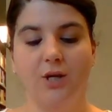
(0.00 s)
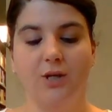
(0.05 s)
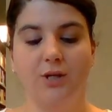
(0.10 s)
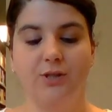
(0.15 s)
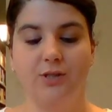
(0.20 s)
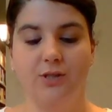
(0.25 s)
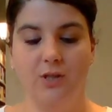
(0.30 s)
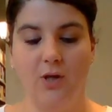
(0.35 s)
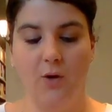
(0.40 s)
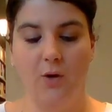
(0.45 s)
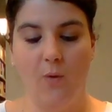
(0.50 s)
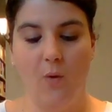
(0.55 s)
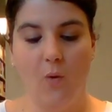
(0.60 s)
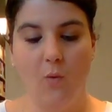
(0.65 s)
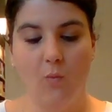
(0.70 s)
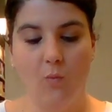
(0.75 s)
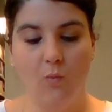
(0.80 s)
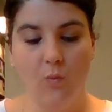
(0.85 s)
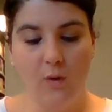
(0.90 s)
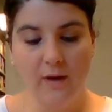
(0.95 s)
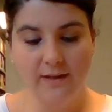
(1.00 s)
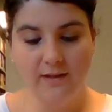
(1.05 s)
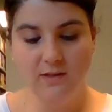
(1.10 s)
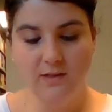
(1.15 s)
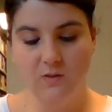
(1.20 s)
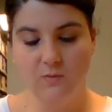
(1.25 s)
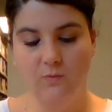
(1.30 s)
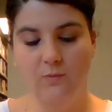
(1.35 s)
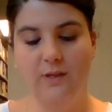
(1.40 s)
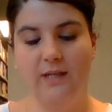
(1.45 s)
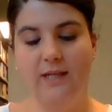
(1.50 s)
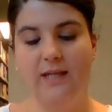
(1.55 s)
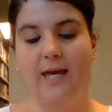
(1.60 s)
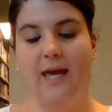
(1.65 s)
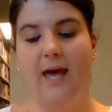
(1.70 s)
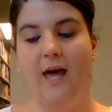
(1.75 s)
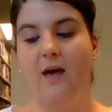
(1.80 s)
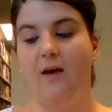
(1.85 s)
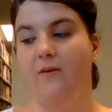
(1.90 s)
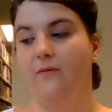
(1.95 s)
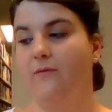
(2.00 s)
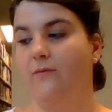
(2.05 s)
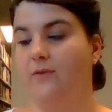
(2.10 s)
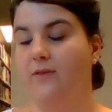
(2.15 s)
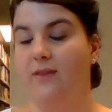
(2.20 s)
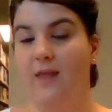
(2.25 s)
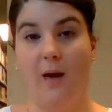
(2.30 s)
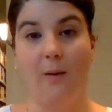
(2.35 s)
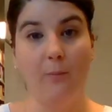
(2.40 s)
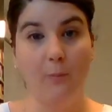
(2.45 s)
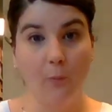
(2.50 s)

So once we have that